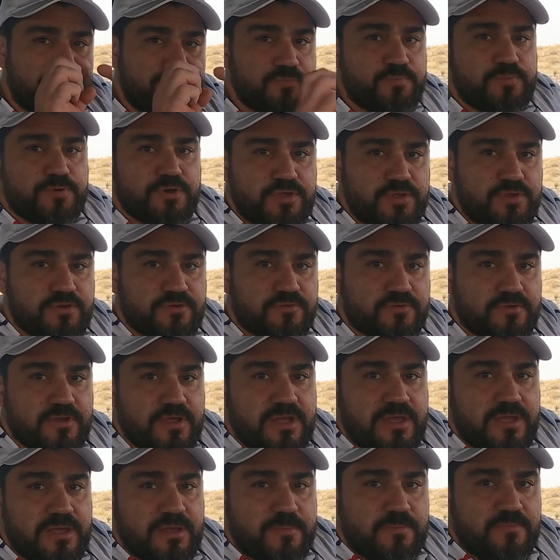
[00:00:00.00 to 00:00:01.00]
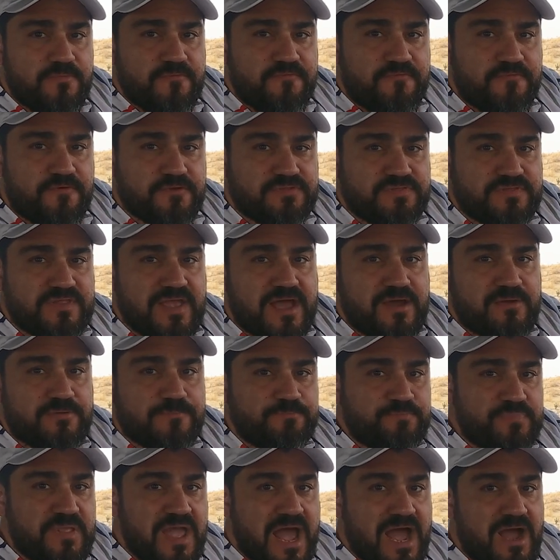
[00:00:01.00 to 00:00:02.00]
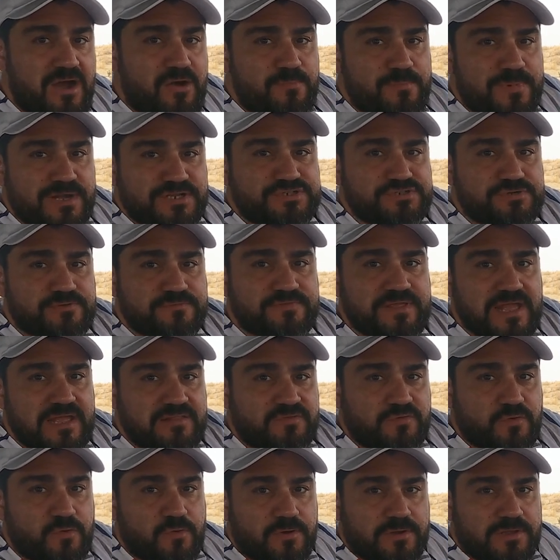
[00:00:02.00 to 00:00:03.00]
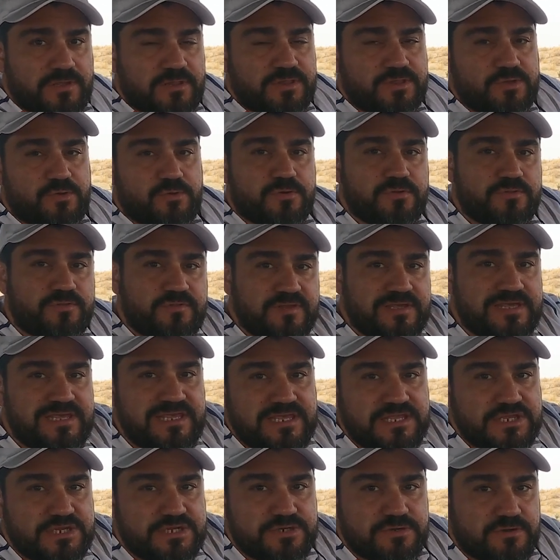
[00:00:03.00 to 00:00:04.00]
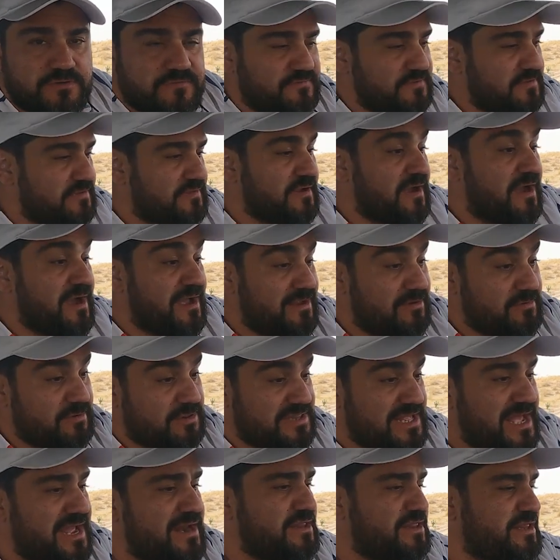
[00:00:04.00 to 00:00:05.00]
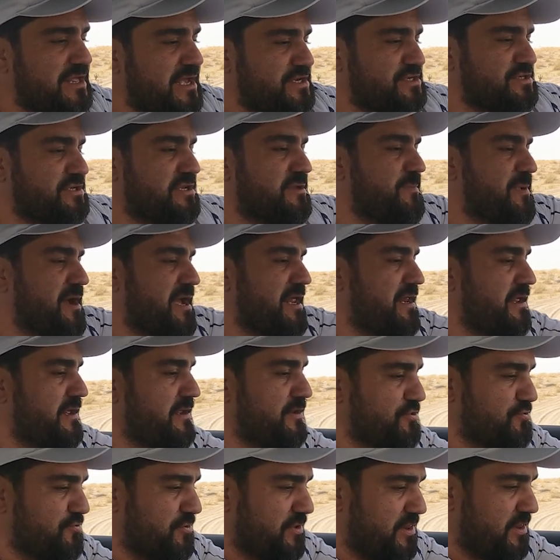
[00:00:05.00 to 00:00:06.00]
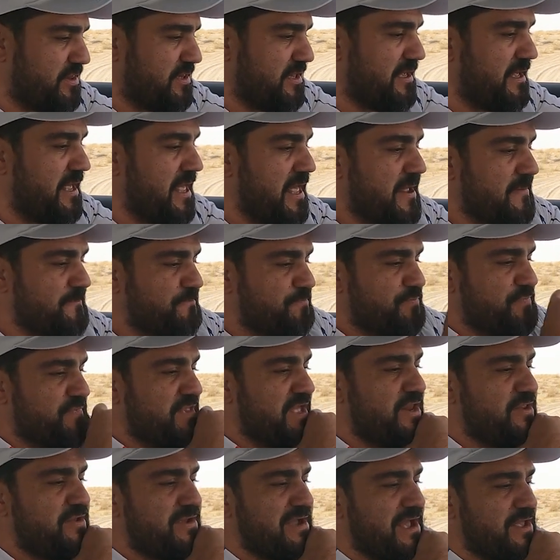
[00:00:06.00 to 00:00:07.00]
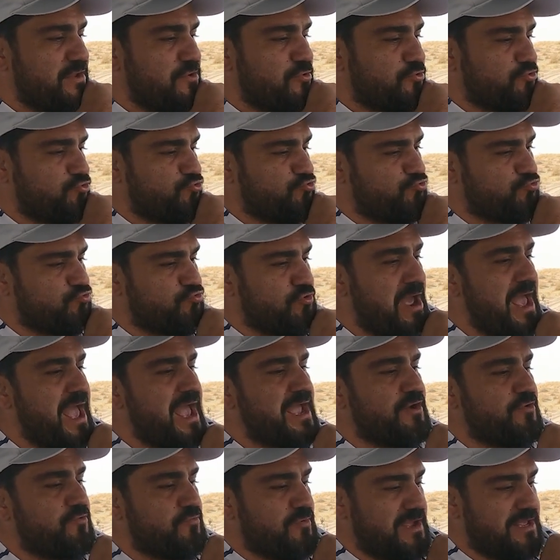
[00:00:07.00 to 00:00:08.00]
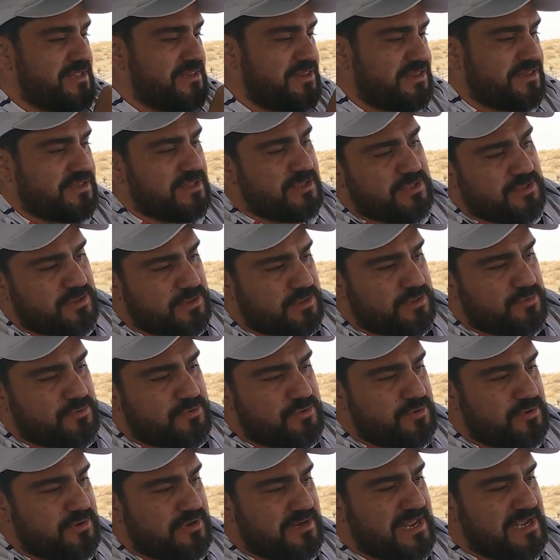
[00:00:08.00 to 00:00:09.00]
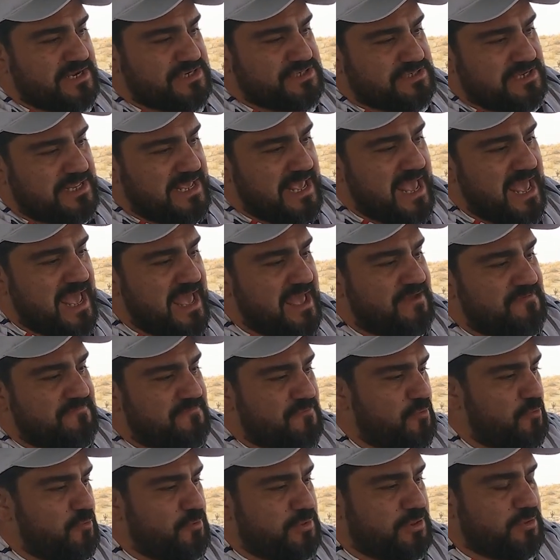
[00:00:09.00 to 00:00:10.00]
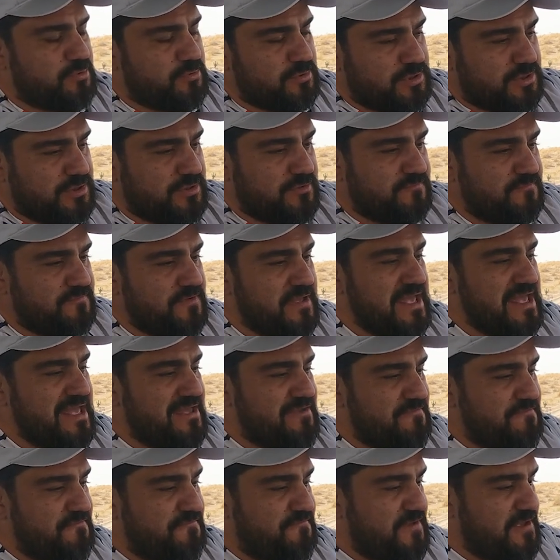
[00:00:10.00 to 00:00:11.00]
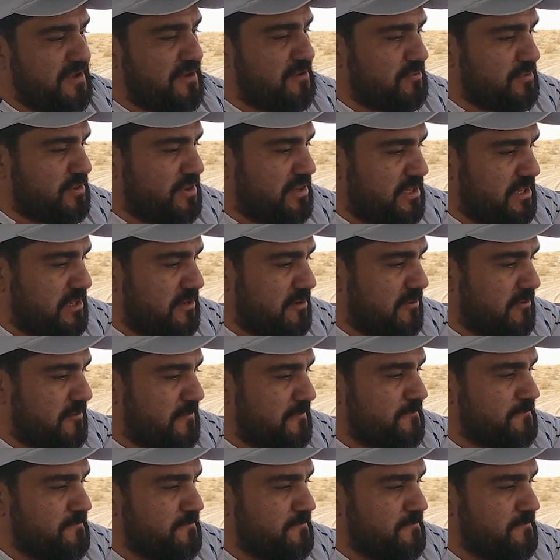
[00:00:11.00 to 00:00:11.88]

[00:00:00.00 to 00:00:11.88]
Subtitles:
you put your foot down, how much of that torque is going to each of the tires. That is actually mighty interesting. Then you got your drag race, so you can actually have all sorts of figures here.